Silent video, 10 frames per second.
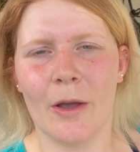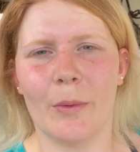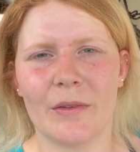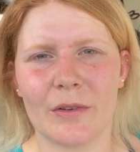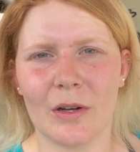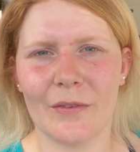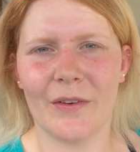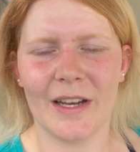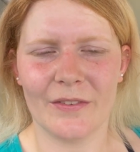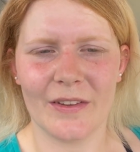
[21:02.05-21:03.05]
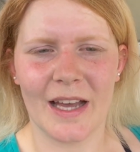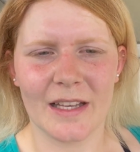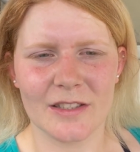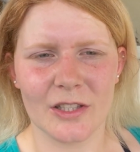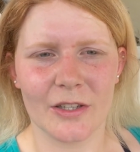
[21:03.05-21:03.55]
We've qualified for
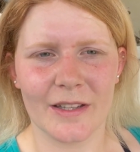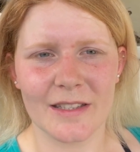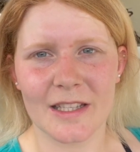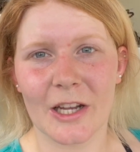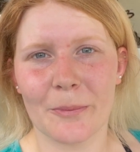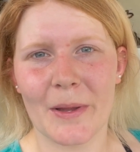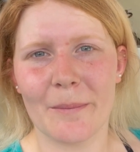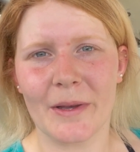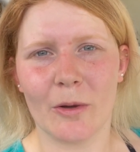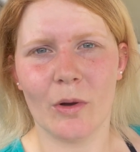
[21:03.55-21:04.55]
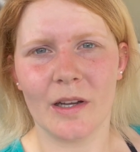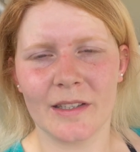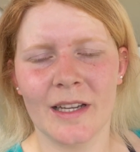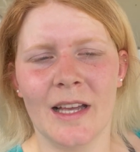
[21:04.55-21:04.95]
that, so that's going to be a big one.